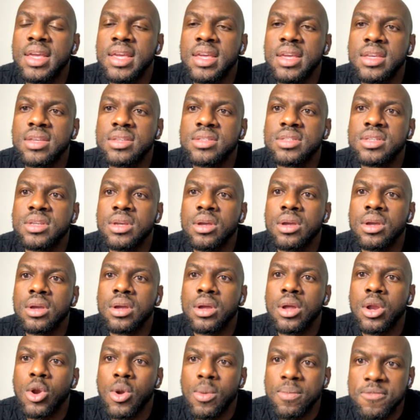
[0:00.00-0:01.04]
his
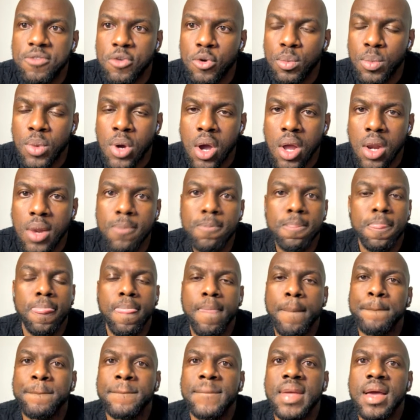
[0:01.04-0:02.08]
club football
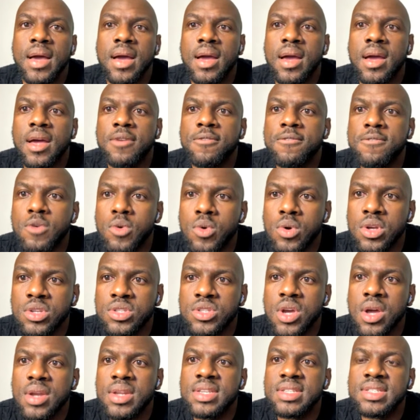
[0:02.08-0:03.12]
and focus
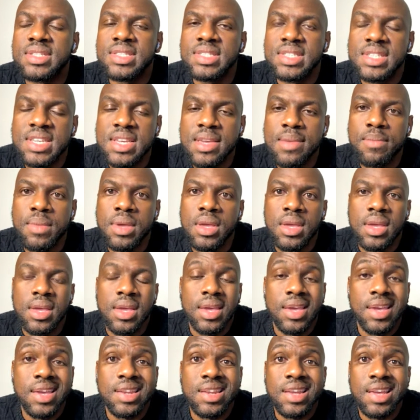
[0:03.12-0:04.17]
on his team
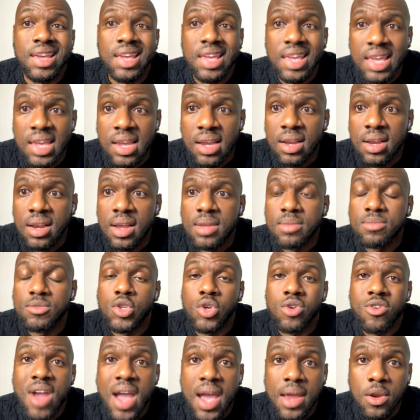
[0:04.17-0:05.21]
in England. So
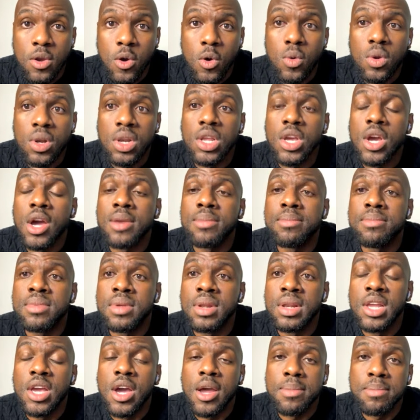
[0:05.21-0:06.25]
right now, Leon
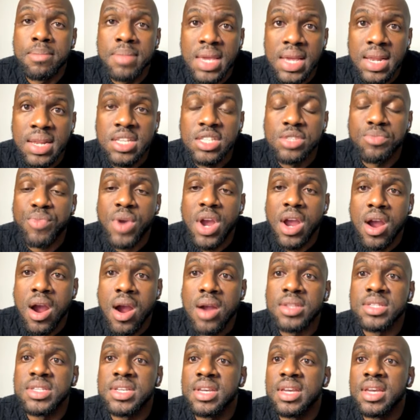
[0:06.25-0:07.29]
Bailey's
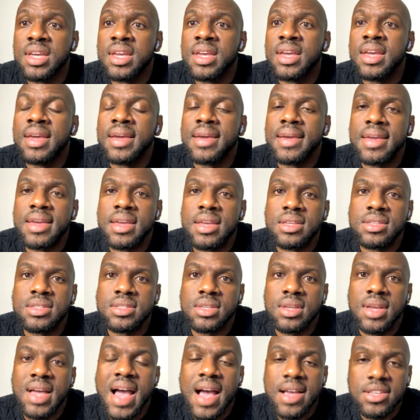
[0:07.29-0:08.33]
priority is
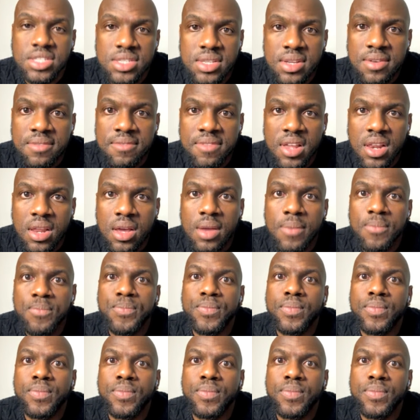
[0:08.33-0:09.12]
Aston Villa